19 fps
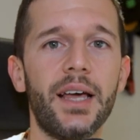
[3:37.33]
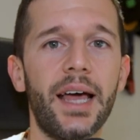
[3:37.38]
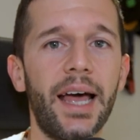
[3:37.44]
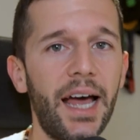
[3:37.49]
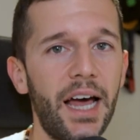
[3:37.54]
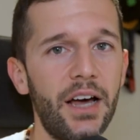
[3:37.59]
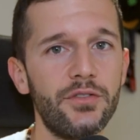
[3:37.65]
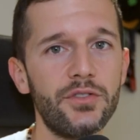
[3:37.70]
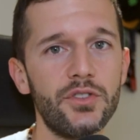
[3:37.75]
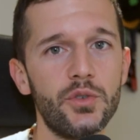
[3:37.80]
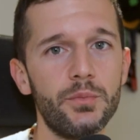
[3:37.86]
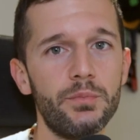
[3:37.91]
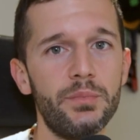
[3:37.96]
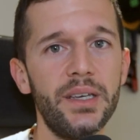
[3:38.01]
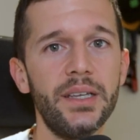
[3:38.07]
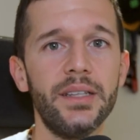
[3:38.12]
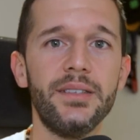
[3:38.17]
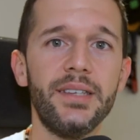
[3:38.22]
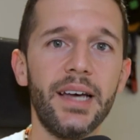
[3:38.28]
have to
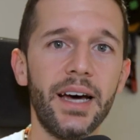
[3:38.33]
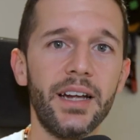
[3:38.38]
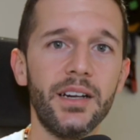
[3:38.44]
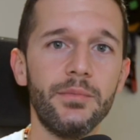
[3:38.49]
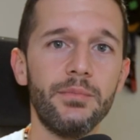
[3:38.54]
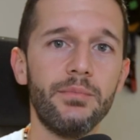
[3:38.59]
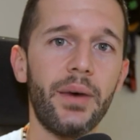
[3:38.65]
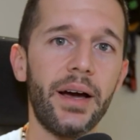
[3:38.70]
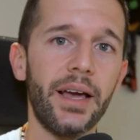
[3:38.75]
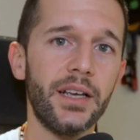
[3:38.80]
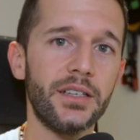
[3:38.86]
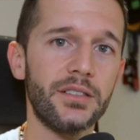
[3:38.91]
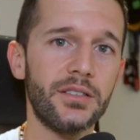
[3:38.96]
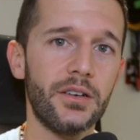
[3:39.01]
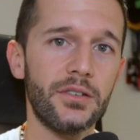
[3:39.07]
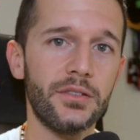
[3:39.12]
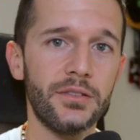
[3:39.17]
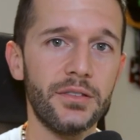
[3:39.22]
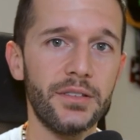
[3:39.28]
be done by a
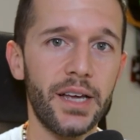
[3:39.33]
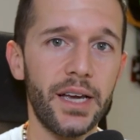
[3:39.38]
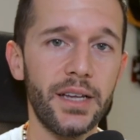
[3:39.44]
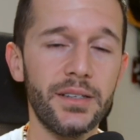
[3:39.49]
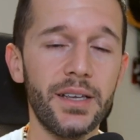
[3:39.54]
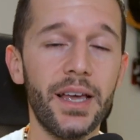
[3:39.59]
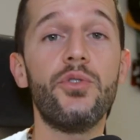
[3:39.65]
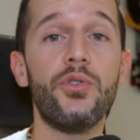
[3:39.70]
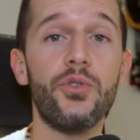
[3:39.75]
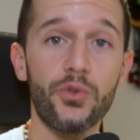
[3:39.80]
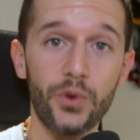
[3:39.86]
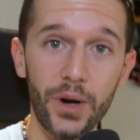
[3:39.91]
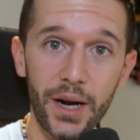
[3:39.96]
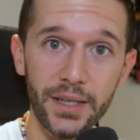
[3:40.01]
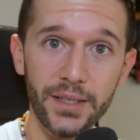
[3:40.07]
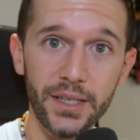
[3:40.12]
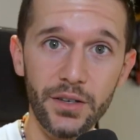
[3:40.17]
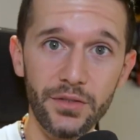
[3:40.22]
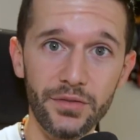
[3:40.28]
certain date
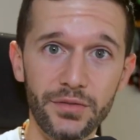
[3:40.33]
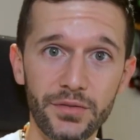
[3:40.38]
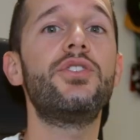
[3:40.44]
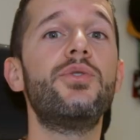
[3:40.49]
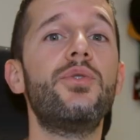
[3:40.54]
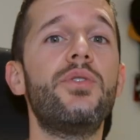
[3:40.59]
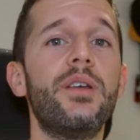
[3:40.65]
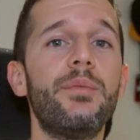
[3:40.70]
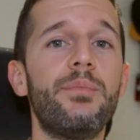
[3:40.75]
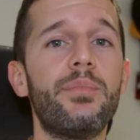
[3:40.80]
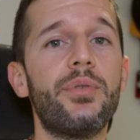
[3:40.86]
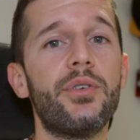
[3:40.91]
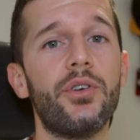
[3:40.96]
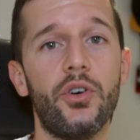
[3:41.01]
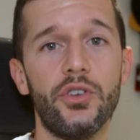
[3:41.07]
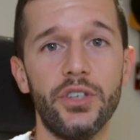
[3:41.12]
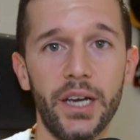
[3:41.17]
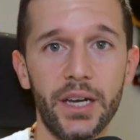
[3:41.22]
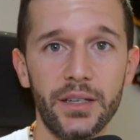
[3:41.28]
relative to the
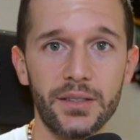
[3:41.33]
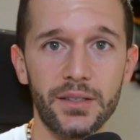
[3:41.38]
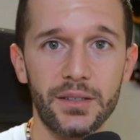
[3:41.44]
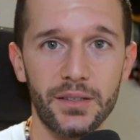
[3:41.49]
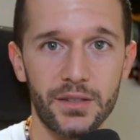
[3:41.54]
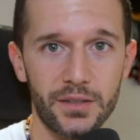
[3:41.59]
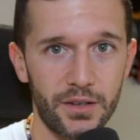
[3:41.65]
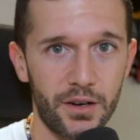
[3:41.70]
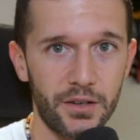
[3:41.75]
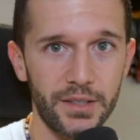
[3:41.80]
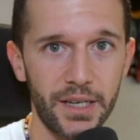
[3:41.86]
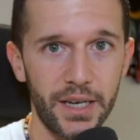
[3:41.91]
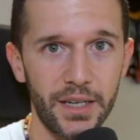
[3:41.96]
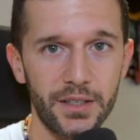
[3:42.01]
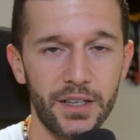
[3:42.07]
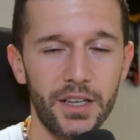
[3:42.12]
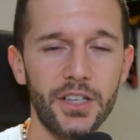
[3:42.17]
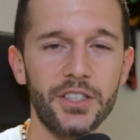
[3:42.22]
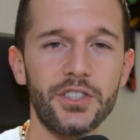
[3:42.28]
project's start
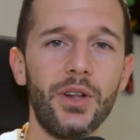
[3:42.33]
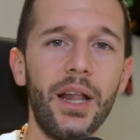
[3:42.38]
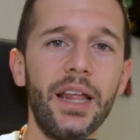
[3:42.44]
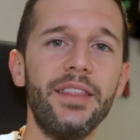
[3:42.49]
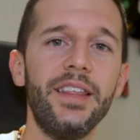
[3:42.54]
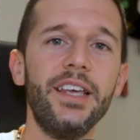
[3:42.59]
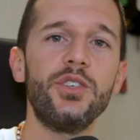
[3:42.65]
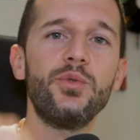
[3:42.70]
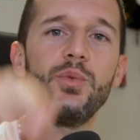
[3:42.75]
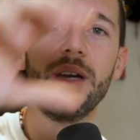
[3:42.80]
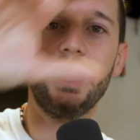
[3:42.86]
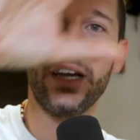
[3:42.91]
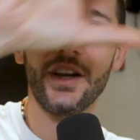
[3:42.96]
date. So like this, we